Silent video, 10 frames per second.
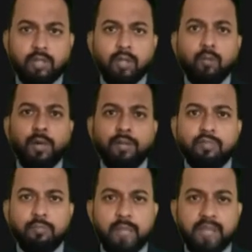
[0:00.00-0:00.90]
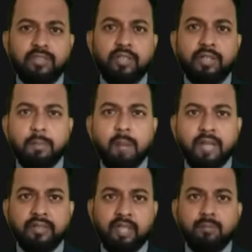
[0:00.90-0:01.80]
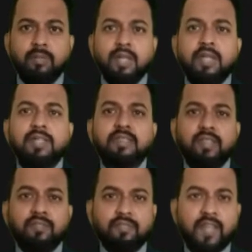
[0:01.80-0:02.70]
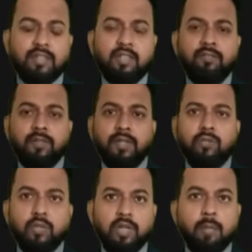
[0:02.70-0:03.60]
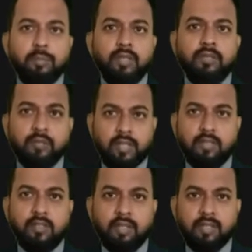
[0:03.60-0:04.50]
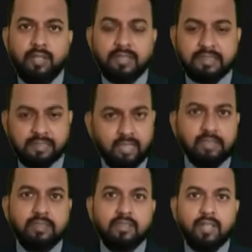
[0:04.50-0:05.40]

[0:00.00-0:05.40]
One of the basic among them is effectively developing critical thinking skills.